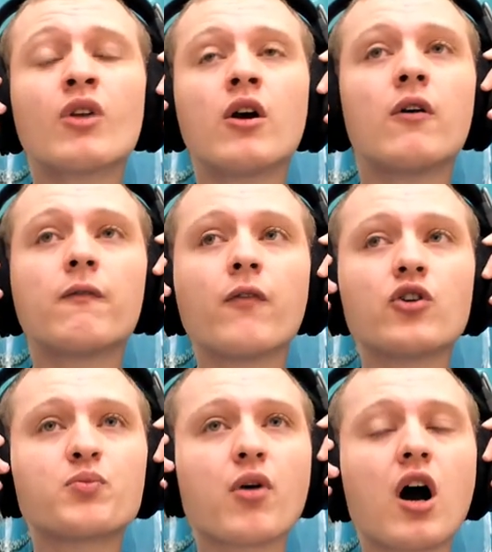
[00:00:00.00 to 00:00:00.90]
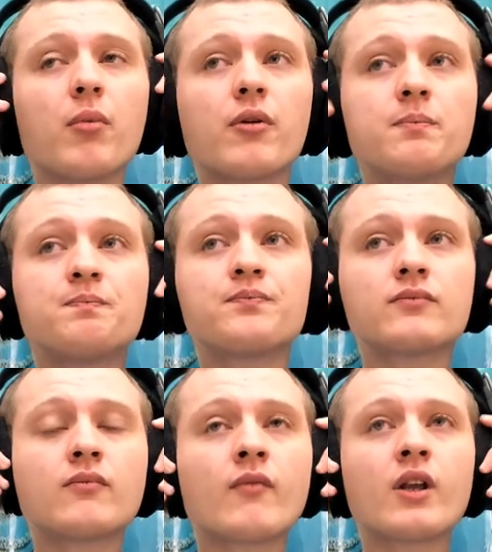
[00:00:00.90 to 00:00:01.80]
First problem
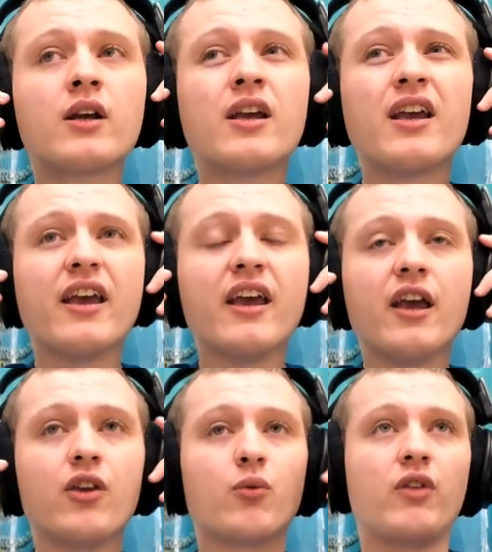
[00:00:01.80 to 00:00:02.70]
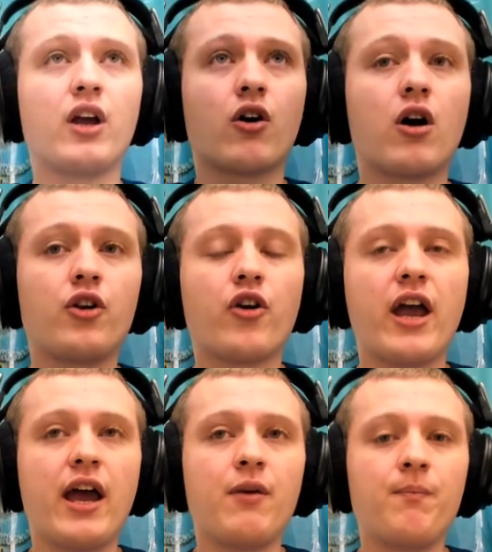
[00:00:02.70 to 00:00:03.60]
is when they are on your
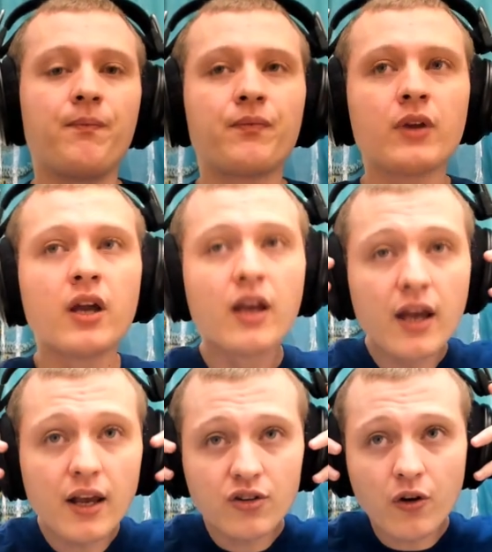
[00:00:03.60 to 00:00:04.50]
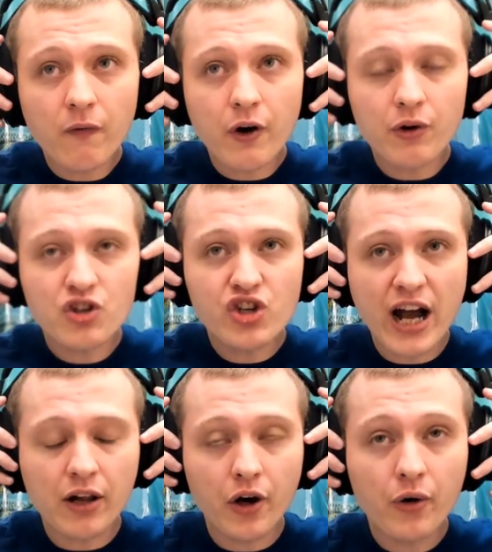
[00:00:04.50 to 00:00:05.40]
head is they're very
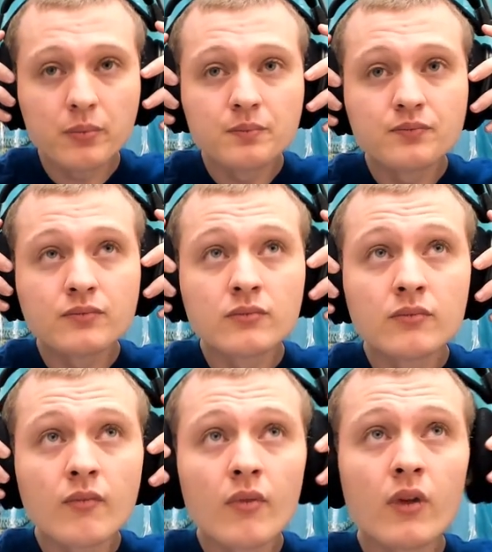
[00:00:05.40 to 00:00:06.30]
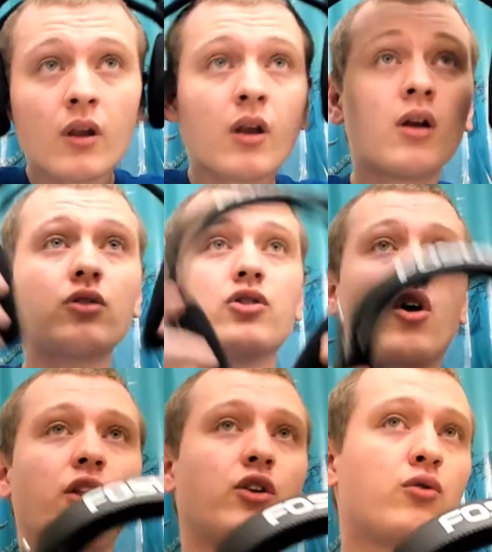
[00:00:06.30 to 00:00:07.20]
shallow. So they
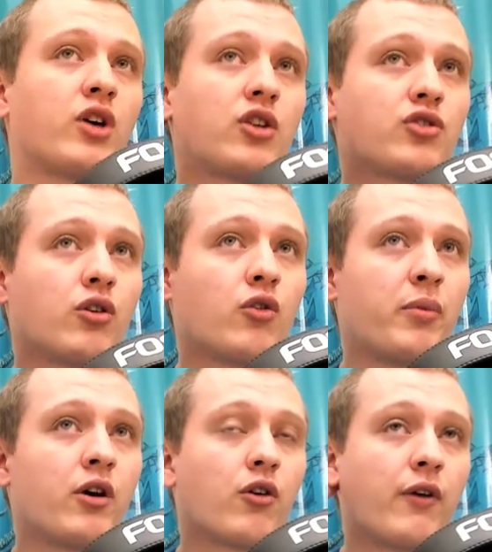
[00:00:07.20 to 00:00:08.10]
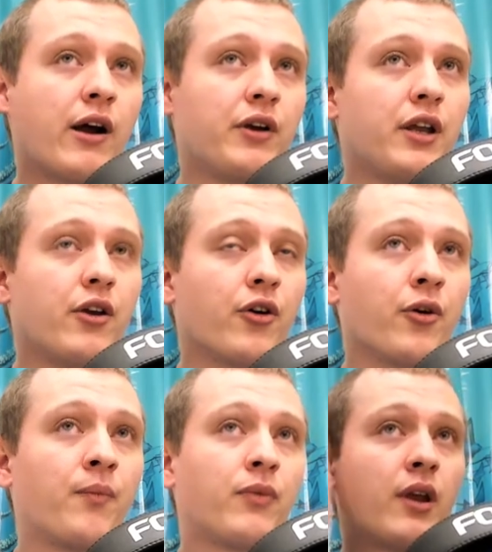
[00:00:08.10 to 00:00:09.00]
do touch a little bit around here,
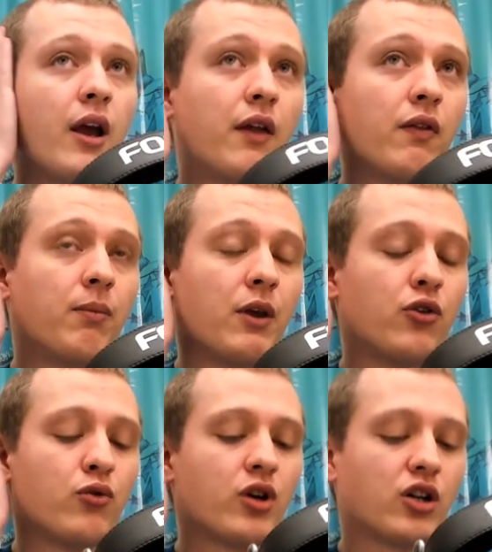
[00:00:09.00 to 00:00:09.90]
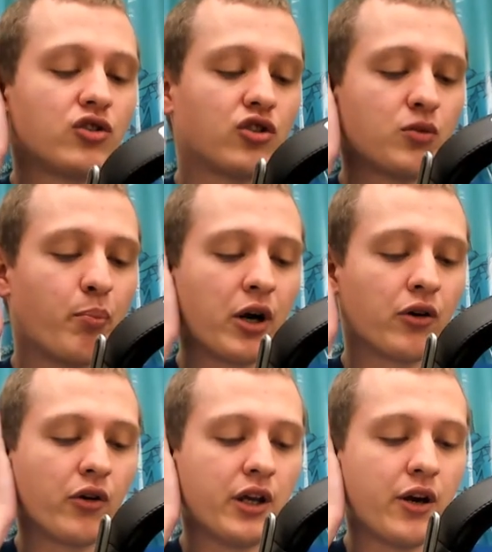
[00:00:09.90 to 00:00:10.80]
and they do touch just barely
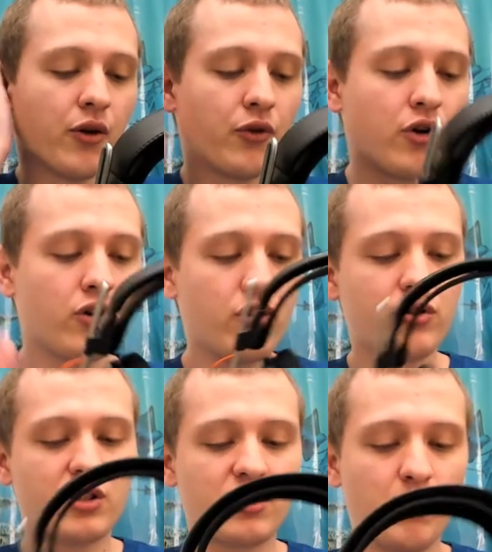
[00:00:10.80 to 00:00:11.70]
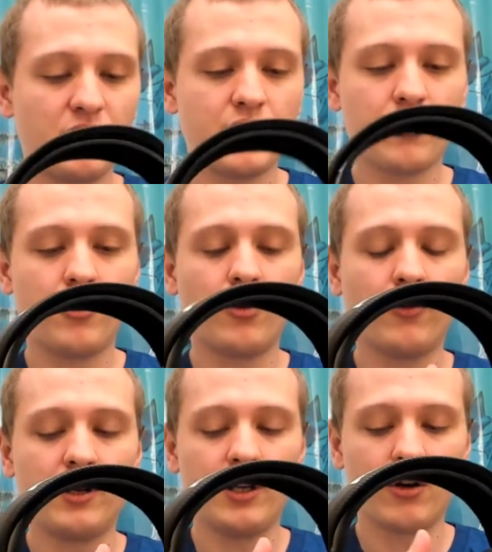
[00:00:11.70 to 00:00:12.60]
here. The good news is the material in
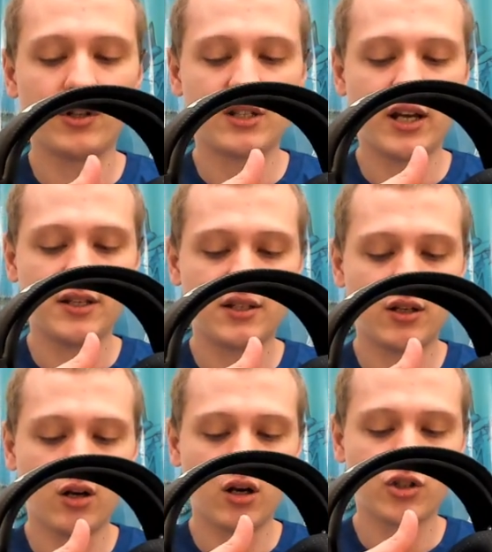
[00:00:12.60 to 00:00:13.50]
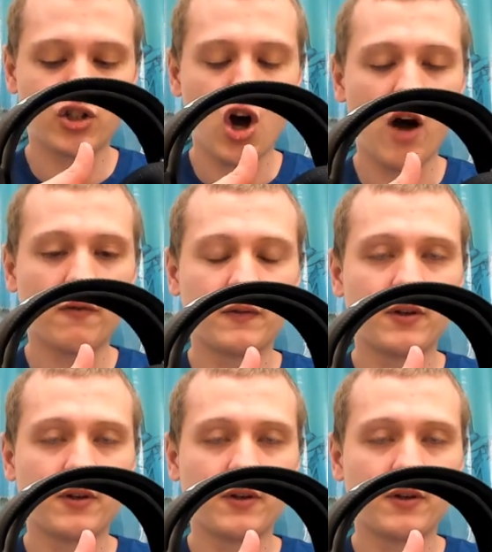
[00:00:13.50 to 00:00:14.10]
here is nice and soft.